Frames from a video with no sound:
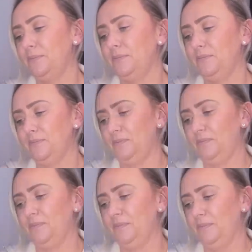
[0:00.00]

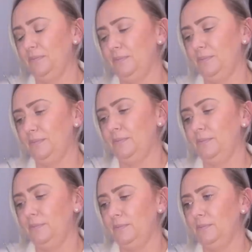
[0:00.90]

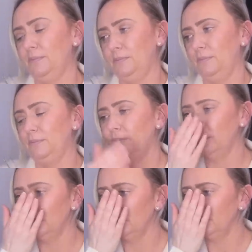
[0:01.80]

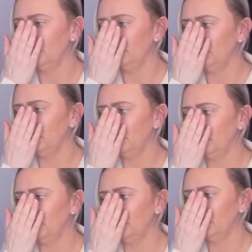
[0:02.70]

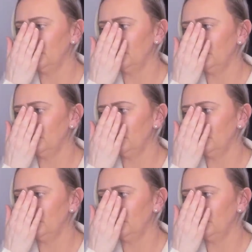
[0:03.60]
(silence)